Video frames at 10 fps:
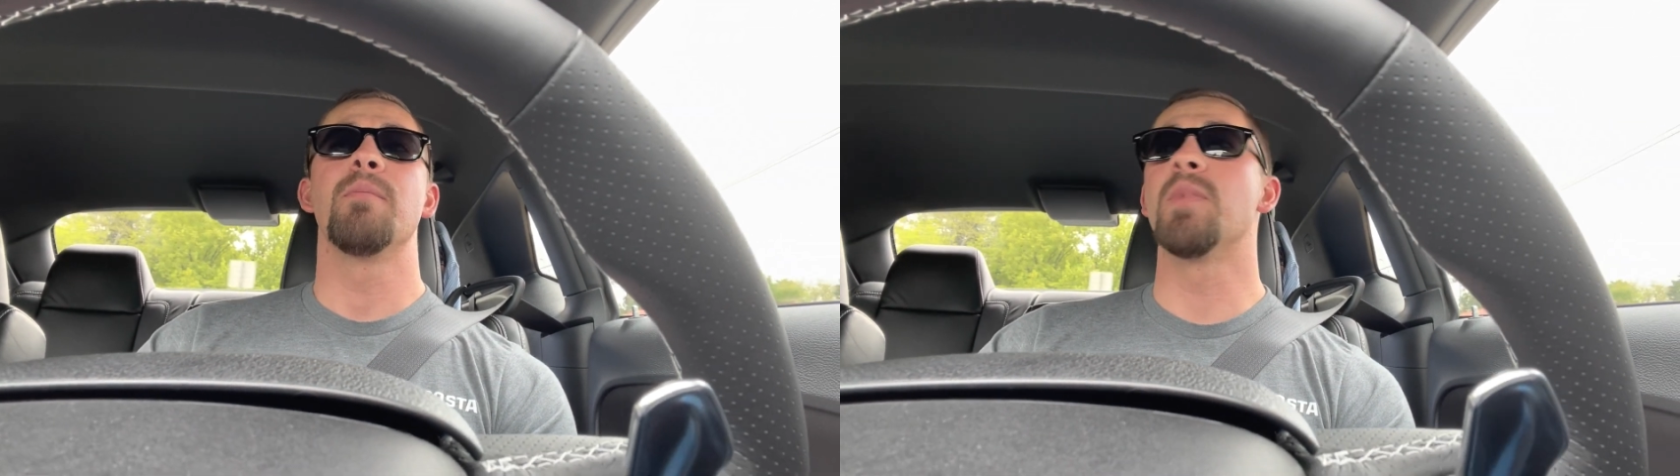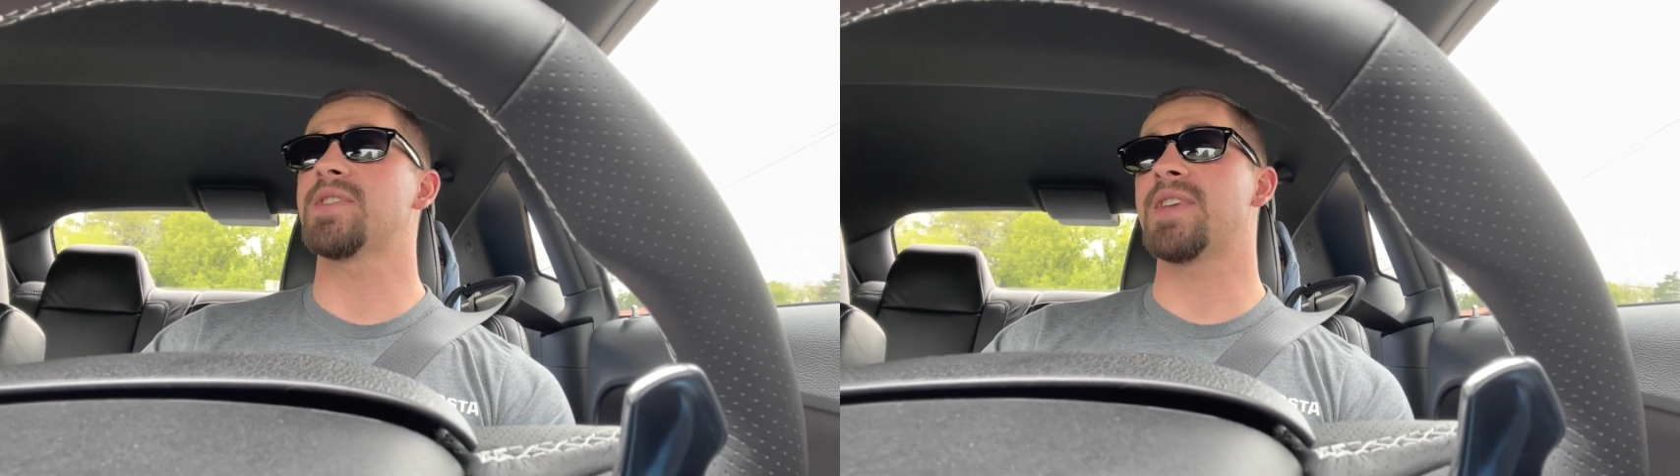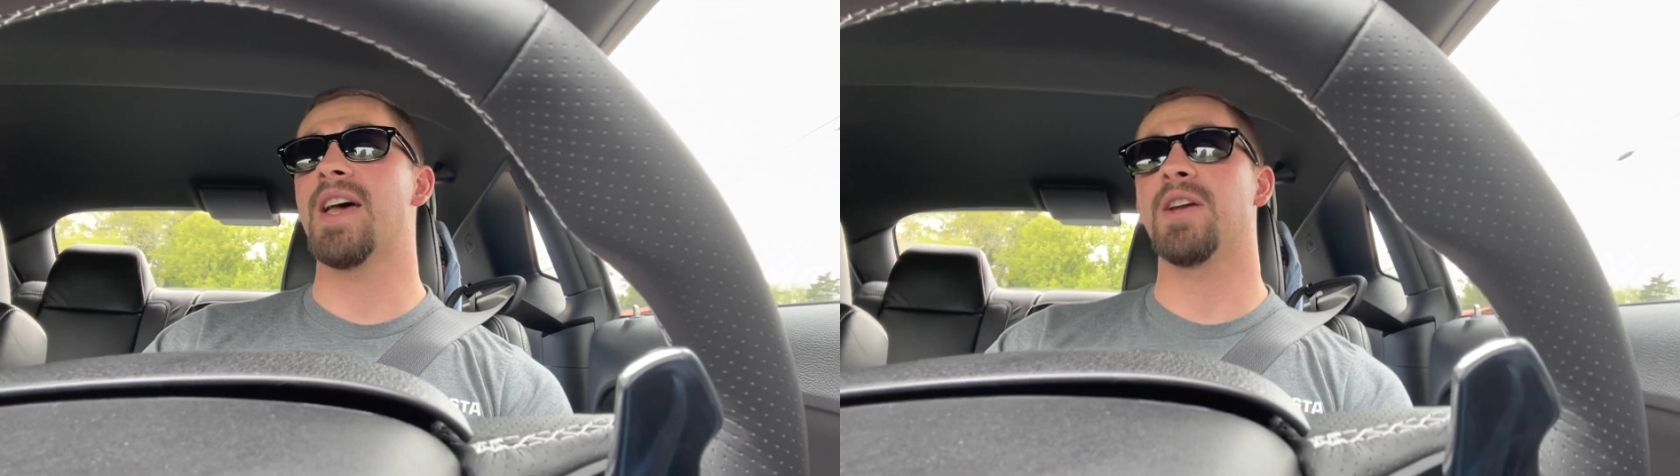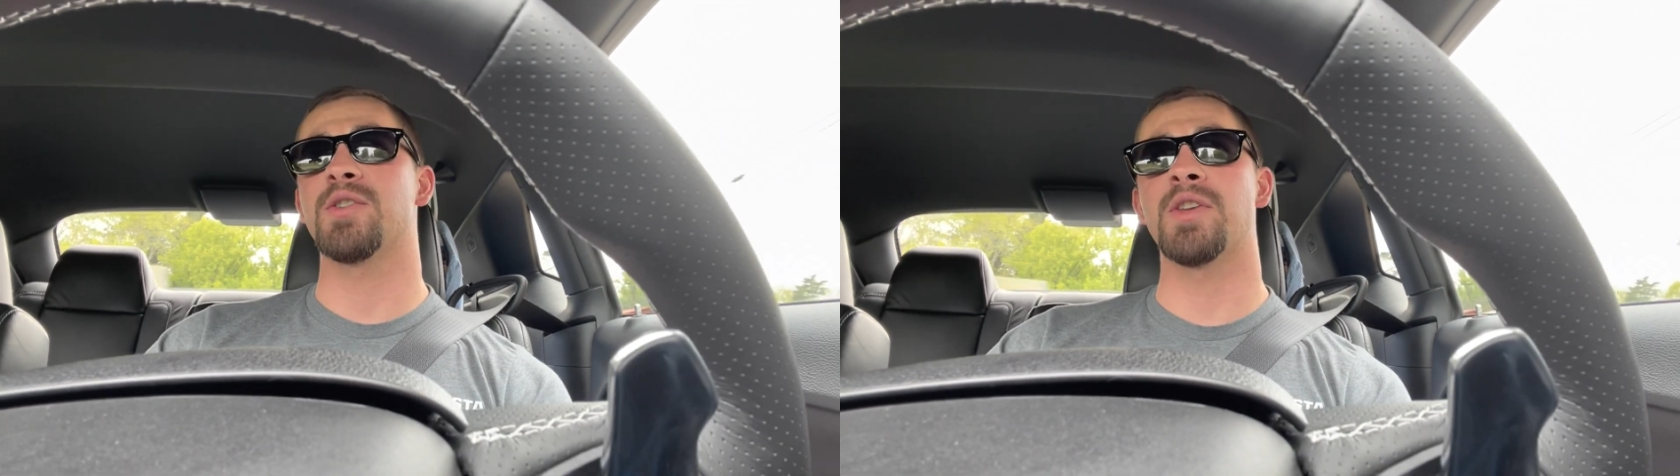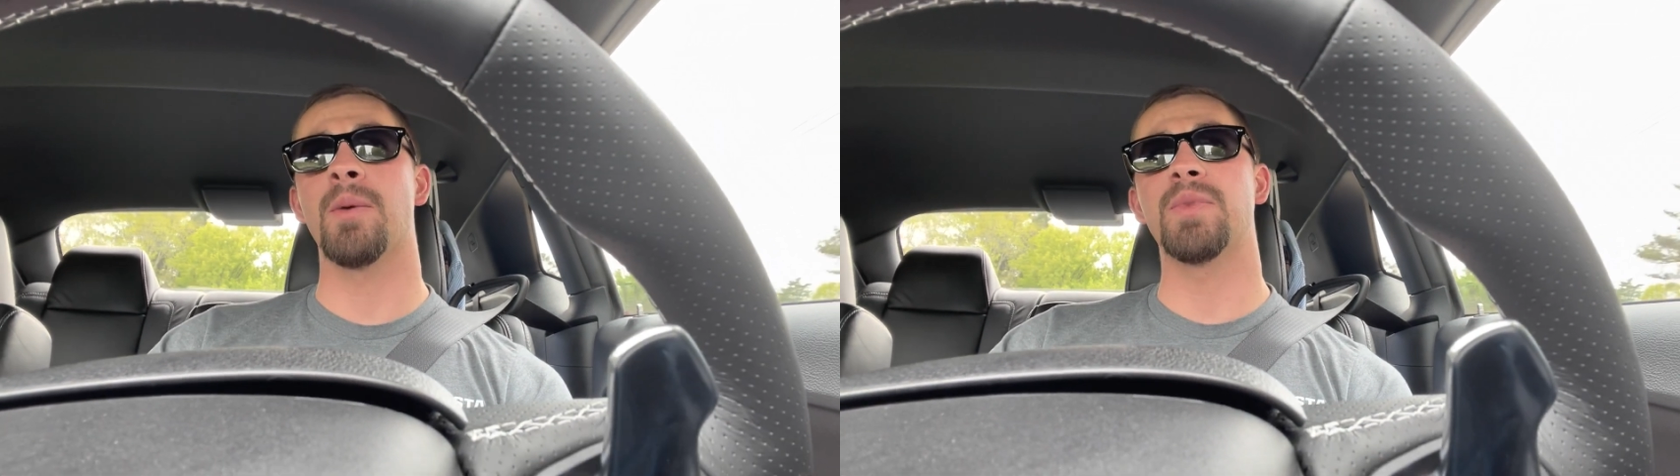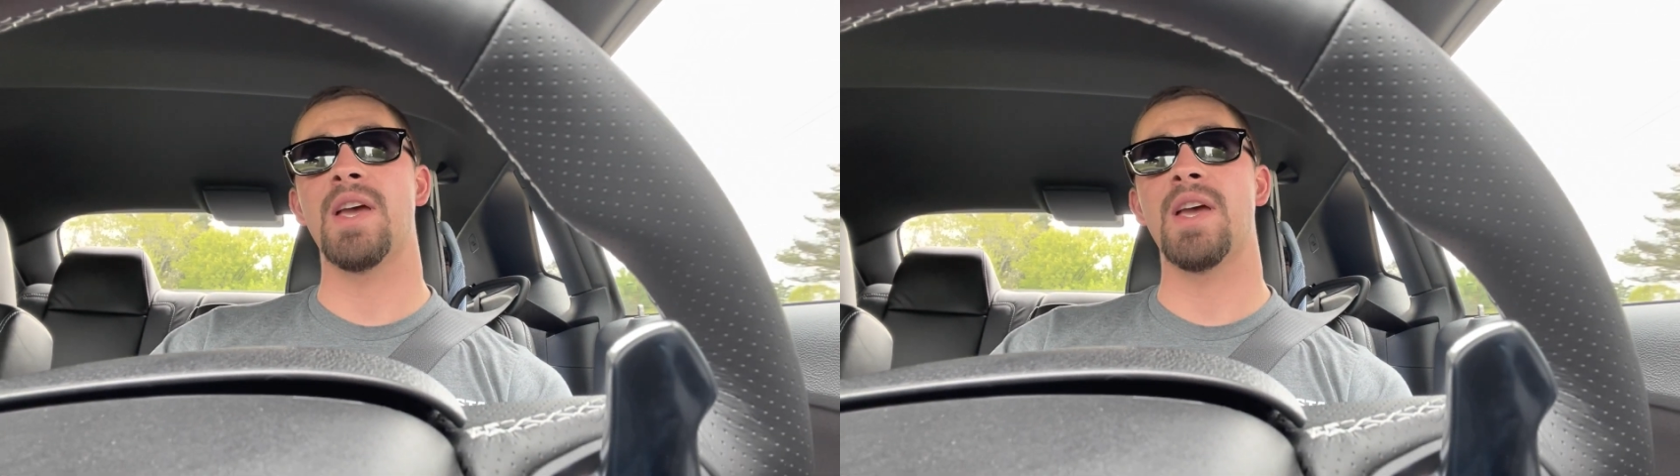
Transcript: Mustang or something,